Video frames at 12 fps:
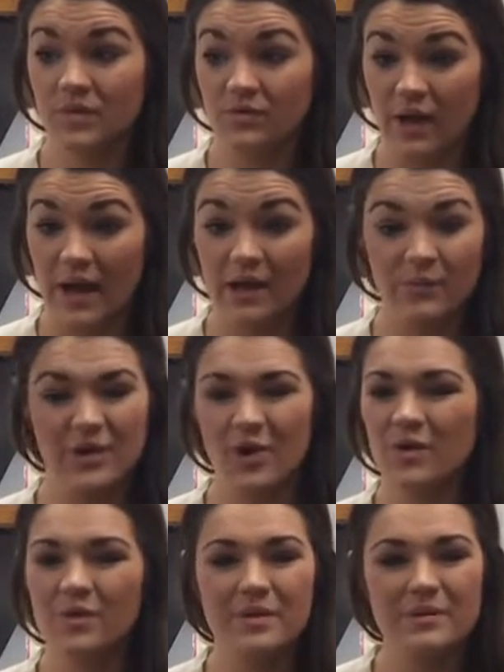right? We don't
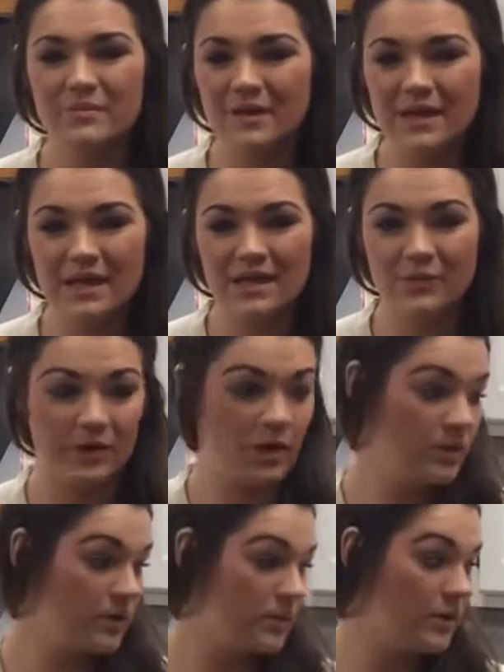want to be mean. We don't
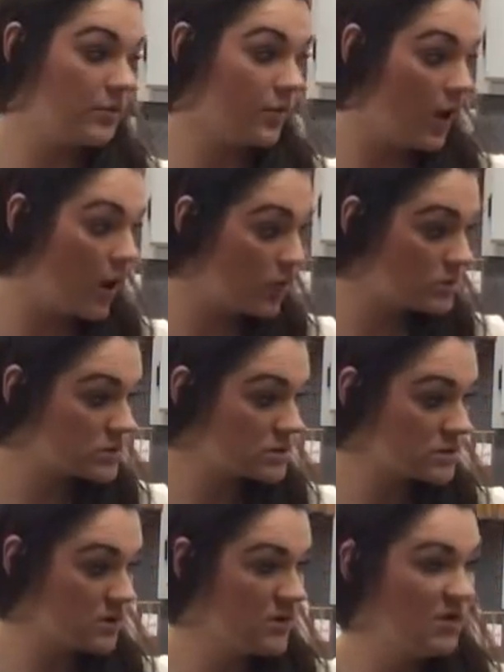want to be
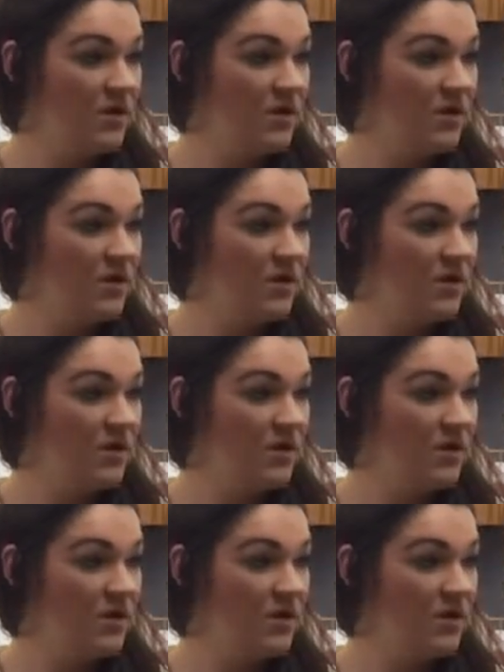gross.